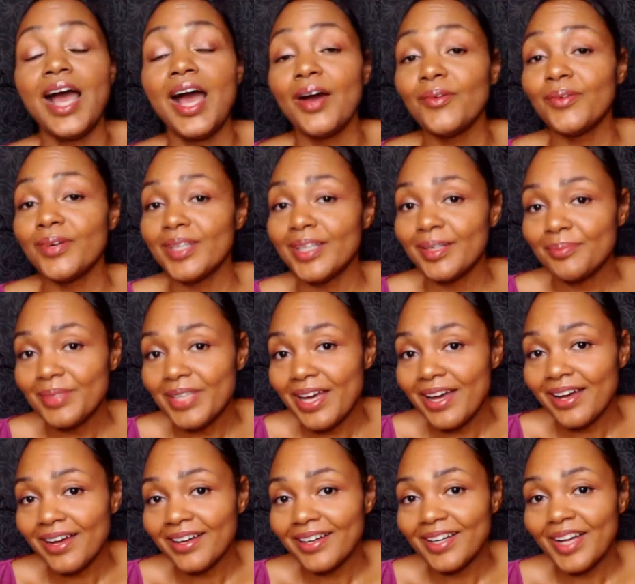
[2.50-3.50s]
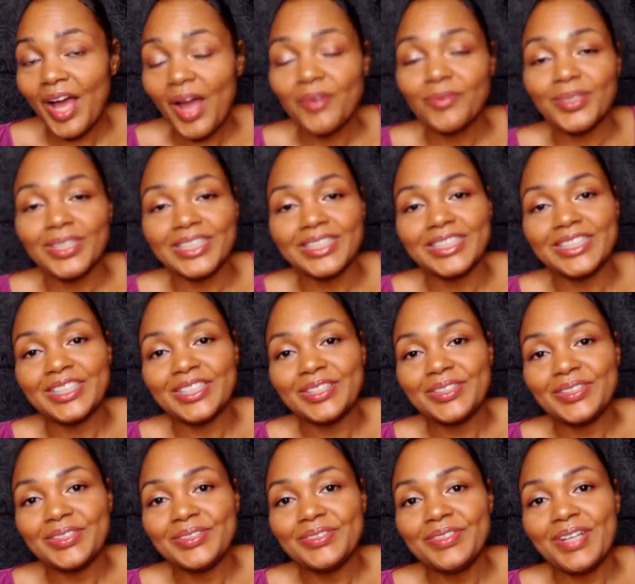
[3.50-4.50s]
What up, y'all? What it
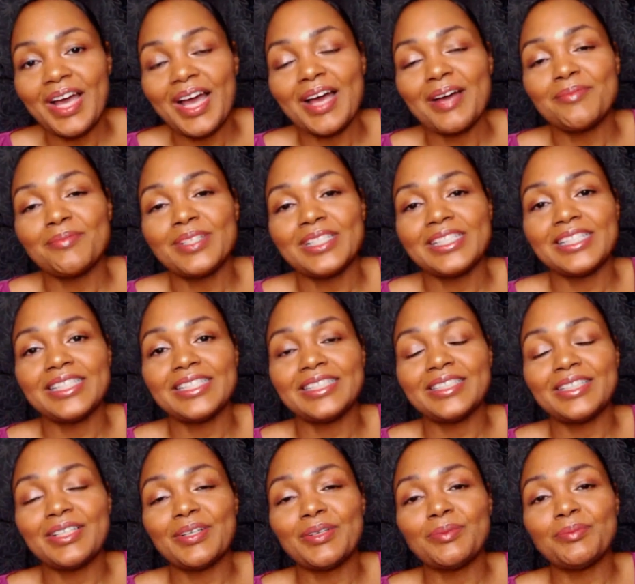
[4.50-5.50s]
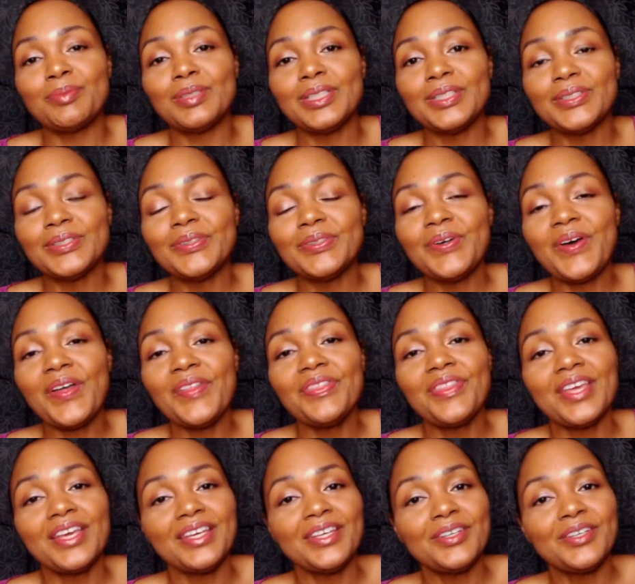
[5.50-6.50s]
do? I'm Miss Indigo Blue.
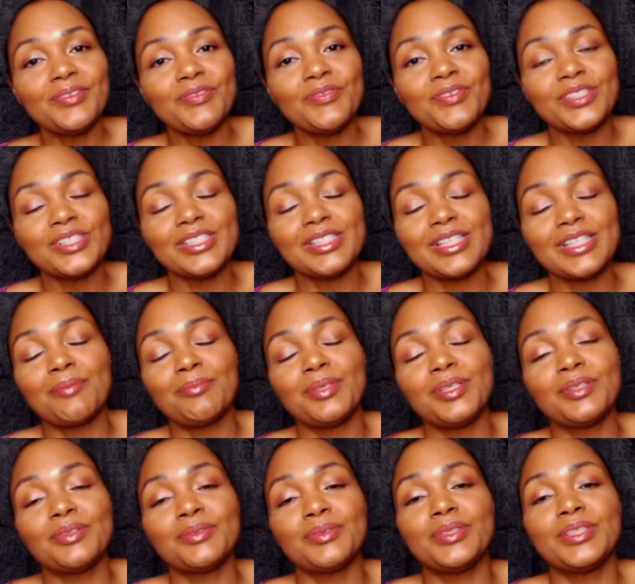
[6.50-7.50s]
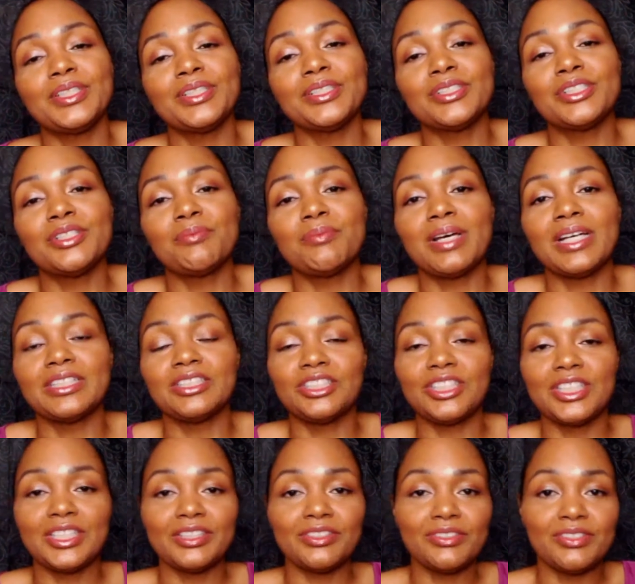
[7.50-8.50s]
Thank you for stopping through here to my
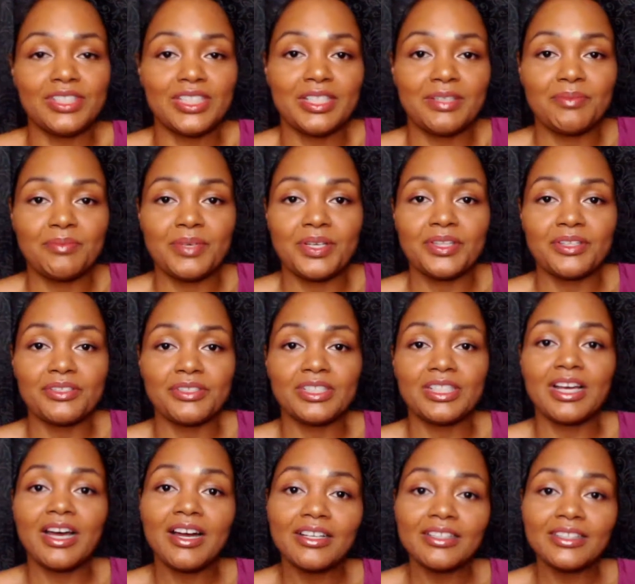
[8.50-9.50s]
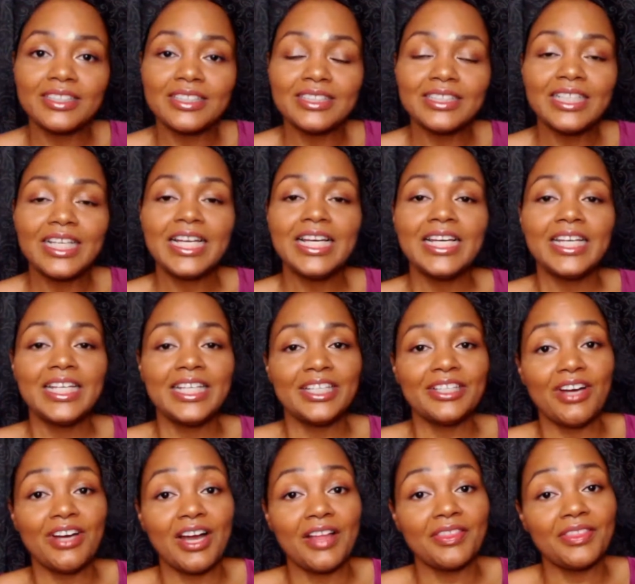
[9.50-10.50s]
channel, Zen Mother's Garden.
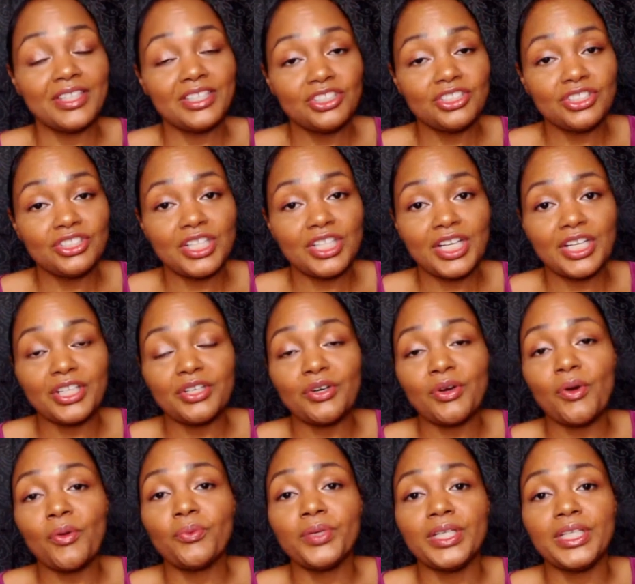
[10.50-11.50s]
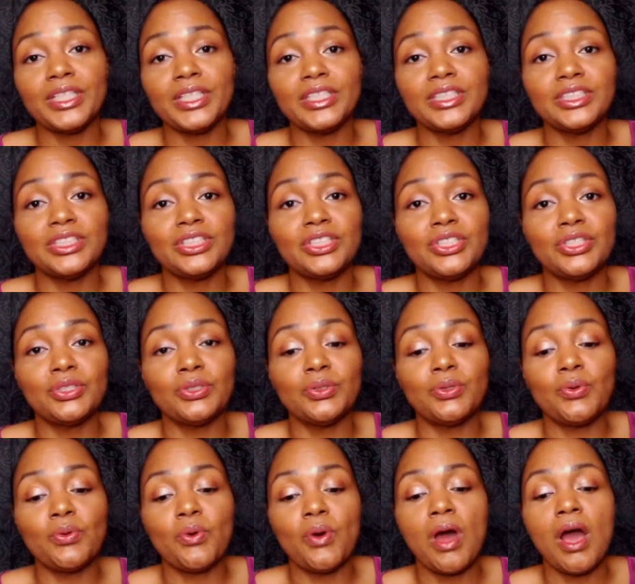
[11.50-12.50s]
Here on this channel, we
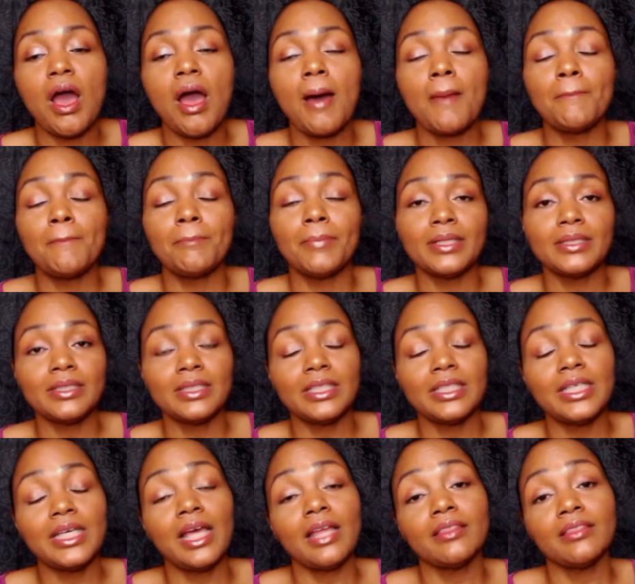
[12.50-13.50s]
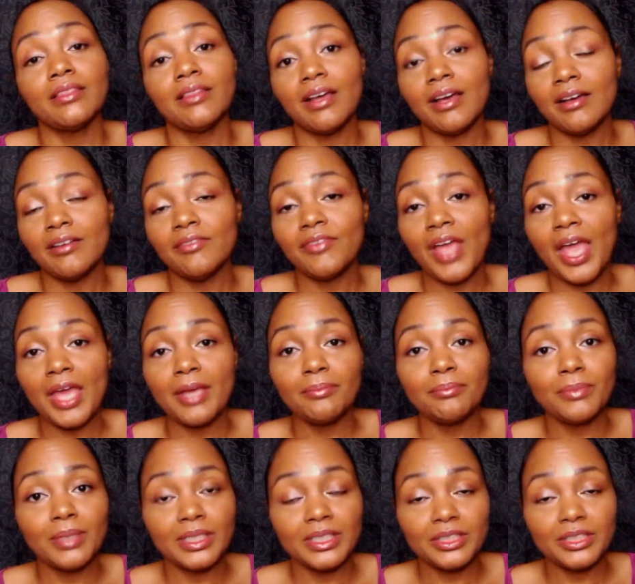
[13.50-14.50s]
do monthly love
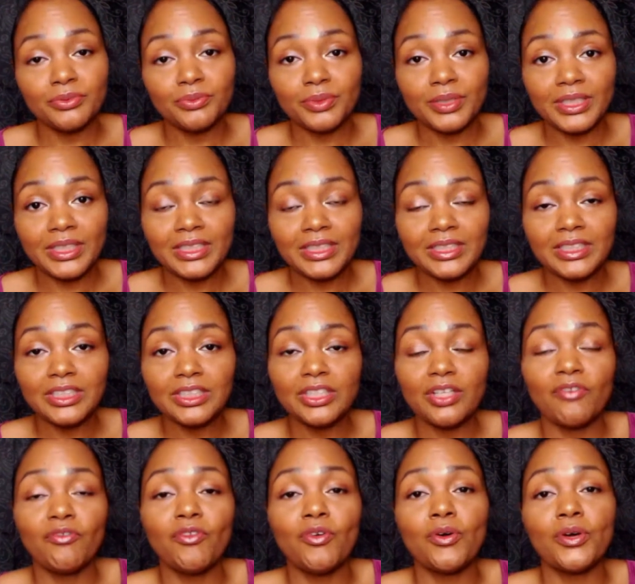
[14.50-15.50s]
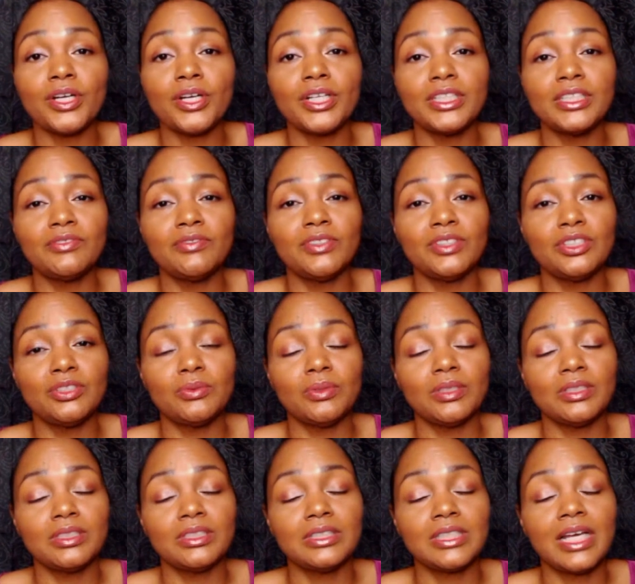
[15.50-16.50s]
and money readings for
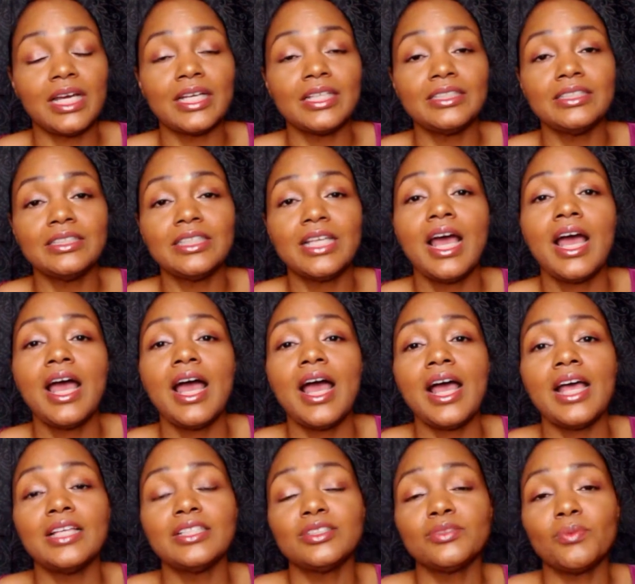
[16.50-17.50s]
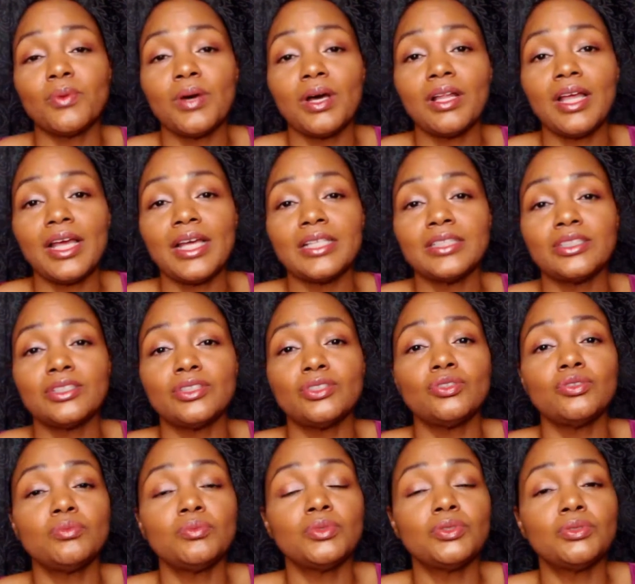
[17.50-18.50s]
individual signs, as well as
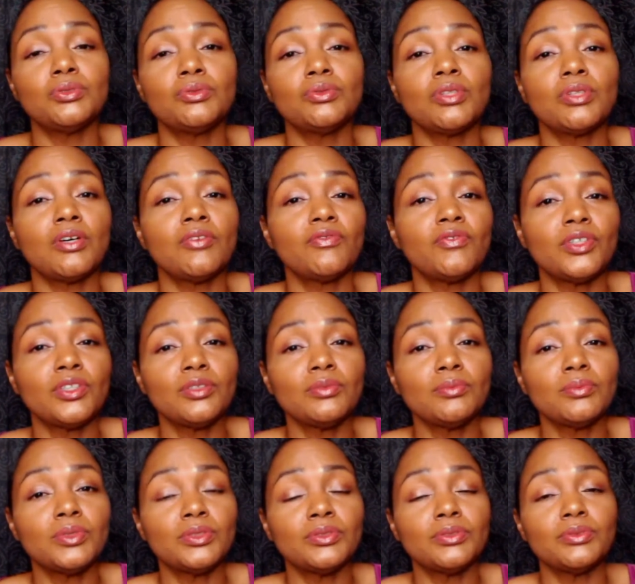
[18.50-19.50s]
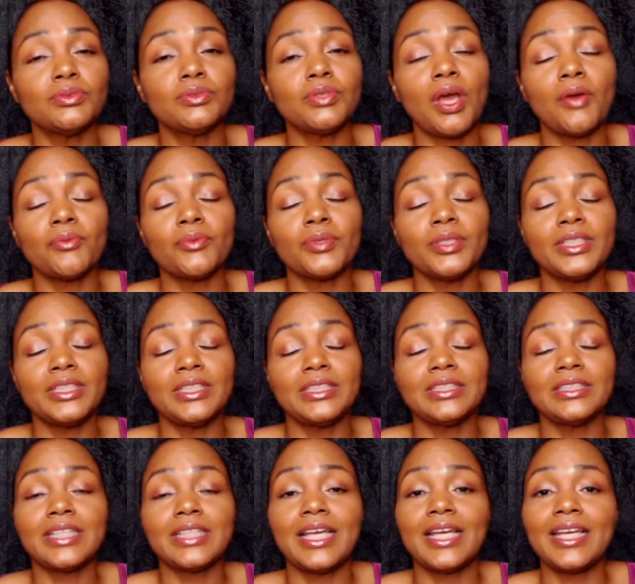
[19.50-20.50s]
new moon, full moon
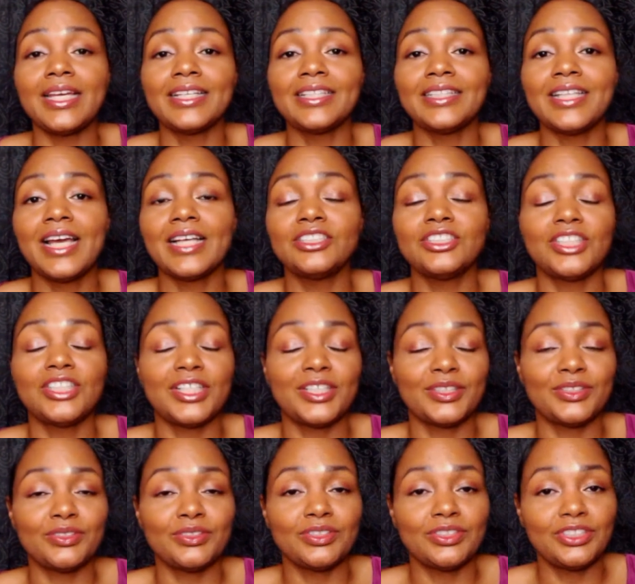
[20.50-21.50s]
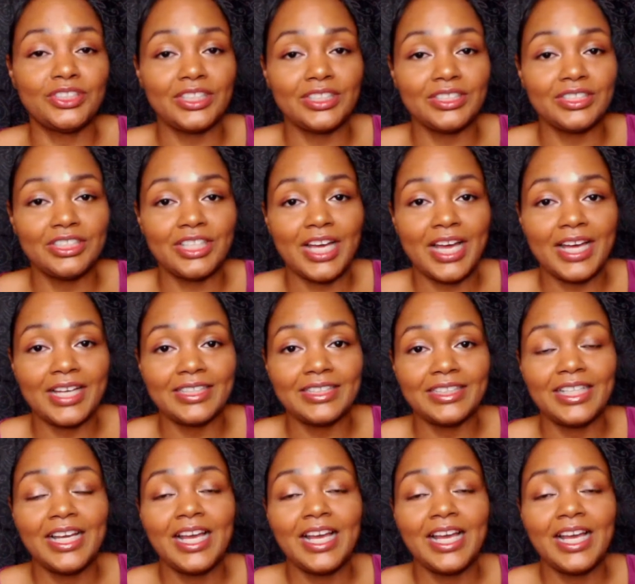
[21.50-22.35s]
readings, and channel chit chat.